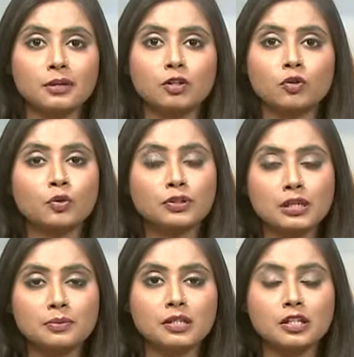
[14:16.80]
in Uttar
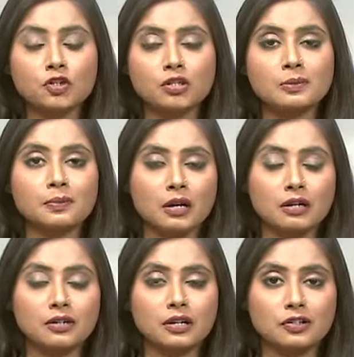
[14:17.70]
Pradesh's
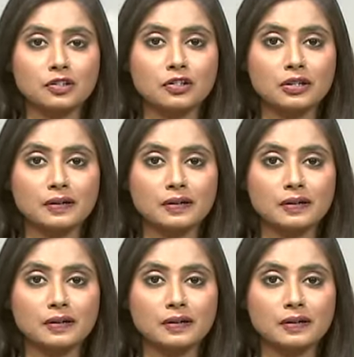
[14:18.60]
Prayagraj.